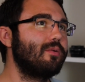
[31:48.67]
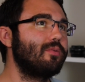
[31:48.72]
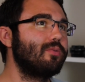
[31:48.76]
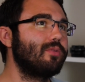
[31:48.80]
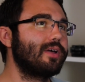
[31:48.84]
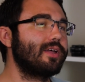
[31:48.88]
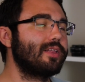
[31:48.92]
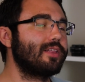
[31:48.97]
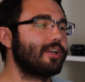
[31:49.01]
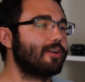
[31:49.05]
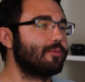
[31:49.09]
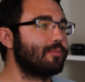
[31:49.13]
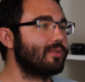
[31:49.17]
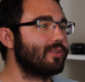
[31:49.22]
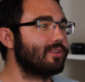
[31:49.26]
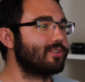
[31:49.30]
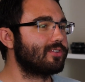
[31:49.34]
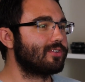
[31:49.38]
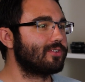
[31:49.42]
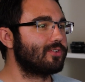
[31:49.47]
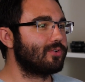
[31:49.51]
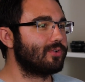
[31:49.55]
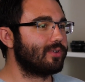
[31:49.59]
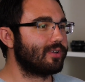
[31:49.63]
lately I've been
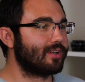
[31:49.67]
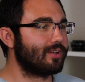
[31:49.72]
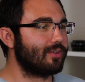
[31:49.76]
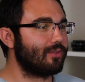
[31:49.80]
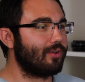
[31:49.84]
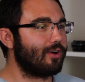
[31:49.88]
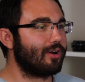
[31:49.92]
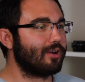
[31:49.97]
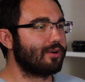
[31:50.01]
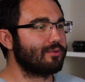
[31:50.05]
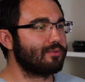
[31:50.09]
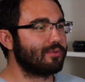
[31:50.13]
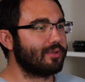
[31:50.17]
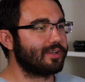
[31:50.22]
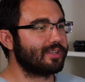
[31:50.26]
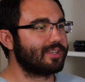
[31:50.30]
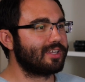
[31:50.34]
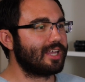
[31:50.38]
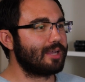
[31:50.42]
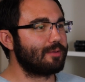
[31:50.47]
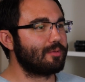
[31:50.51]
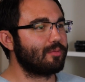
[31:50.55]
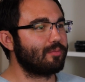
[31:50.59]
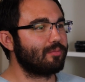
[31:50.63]
listening to like a lot of like
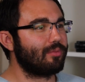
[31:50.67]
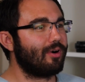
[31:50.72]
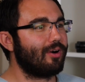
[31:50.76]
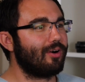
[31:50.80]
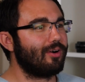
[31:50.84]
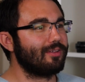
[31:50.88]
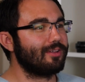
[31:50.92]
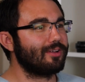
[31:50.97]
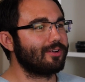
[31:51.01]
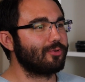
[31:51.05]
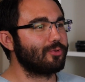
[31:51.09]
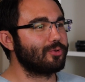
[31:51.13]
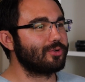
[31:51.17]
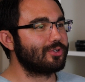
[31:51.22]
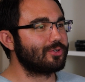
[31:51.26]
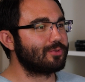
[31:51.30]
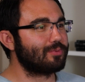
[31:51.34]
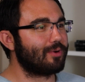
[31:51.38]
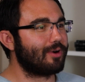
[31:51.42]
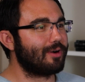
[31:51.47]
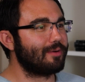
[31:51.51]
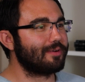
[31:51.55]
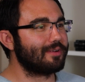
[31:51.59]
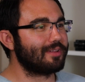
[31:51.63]
Tame Impala, which is
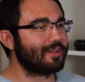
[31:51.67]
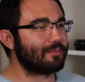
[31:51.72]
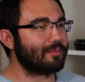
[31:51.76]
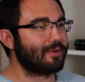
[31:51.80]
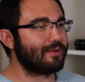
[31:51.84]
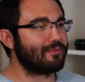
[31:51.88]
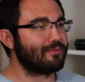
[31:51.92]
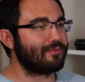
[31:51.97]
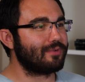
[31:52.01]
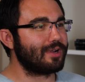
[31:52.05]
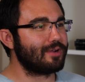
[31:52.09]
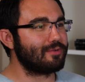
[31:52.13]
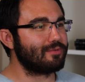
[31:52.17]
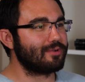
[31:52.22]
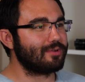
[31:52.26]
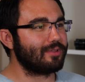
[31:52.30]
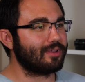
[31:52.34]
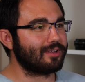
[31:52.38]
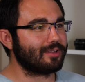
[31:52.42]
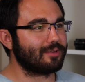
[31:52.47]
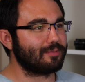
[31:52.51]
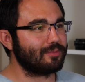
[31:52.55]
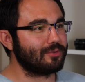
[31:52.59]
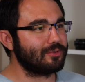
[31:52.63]
probably like my favorite
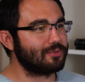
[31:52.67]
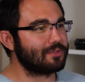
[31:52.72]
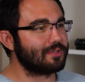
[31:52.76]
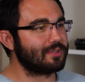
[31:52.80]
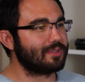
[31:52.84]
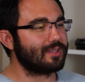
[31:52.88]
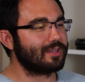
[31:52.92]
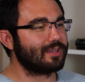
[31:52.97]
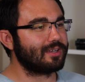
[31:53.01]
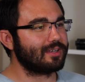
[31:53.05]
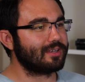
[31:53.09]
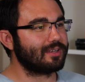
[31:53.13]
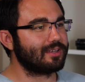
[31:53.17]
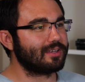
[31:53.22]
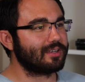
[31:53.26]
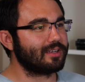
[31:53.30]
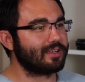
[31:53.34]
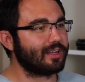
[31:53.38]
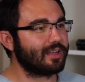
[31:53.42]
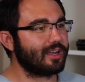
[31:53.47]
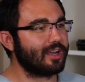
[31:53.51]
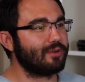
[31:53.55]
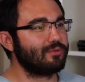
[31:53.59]
like music thing ever.